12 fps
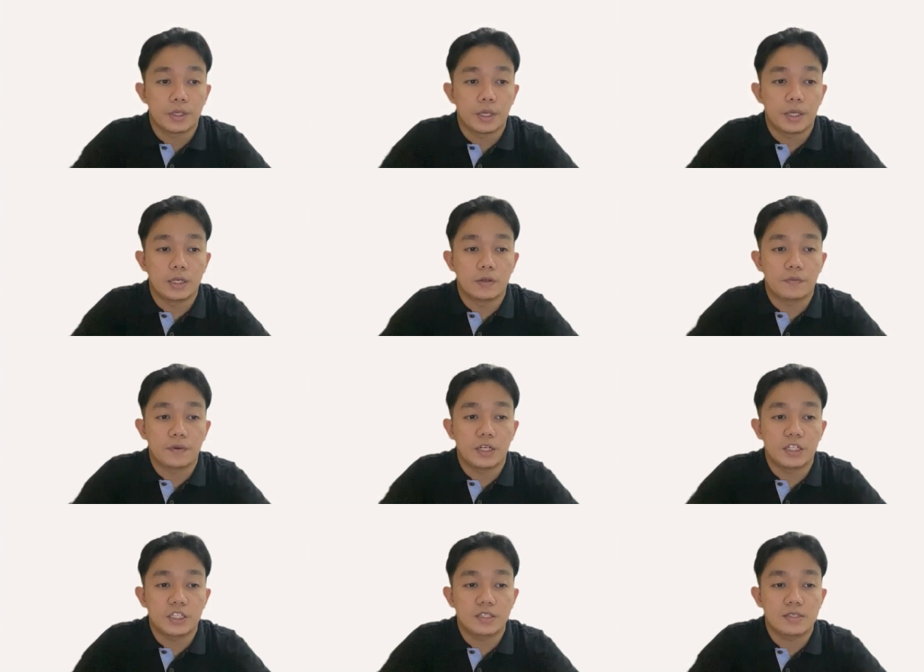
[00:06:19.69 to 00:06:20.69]
and the
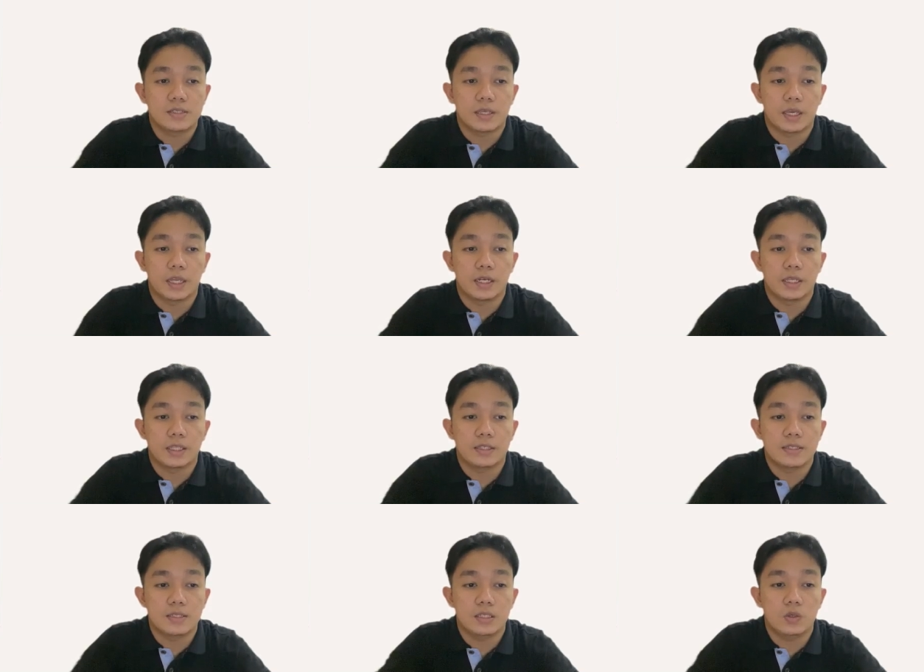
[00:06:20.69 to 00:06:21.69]
finishes and
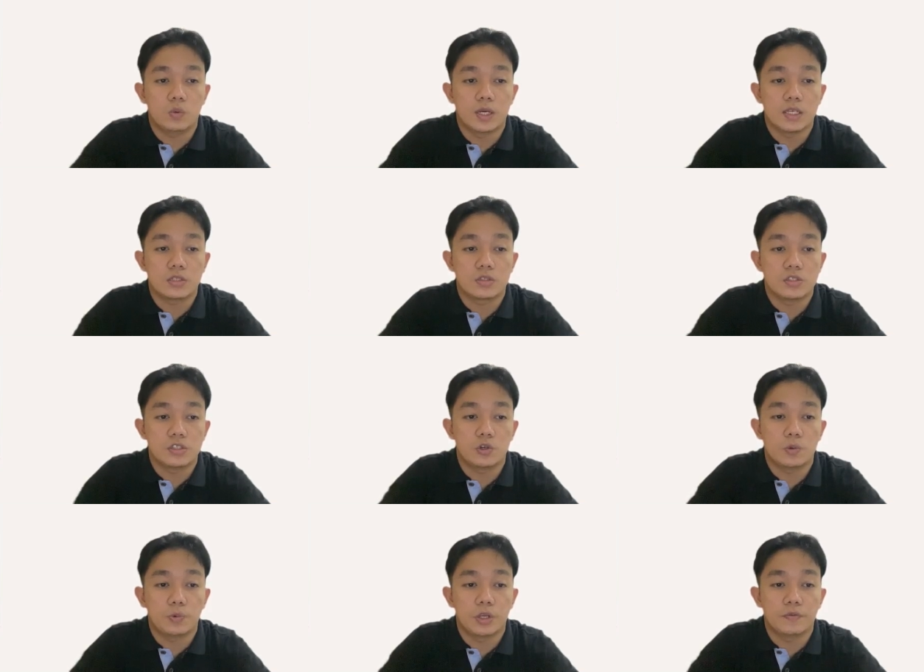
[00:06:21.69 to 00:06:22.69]
ETC was
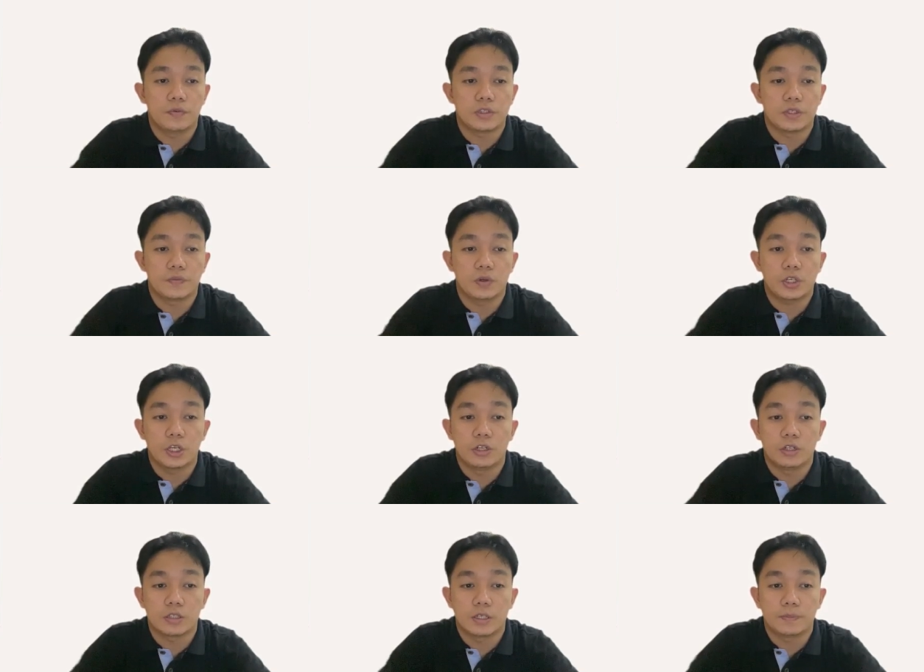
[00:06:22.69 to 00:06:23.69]
0.44
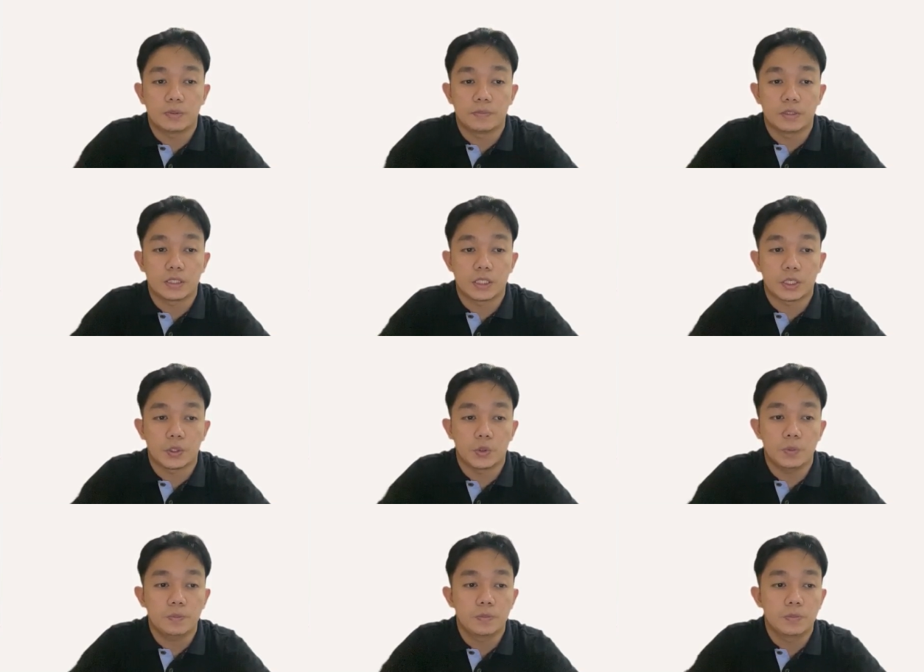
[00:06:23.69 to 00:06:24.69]
kilonewton per meter cube.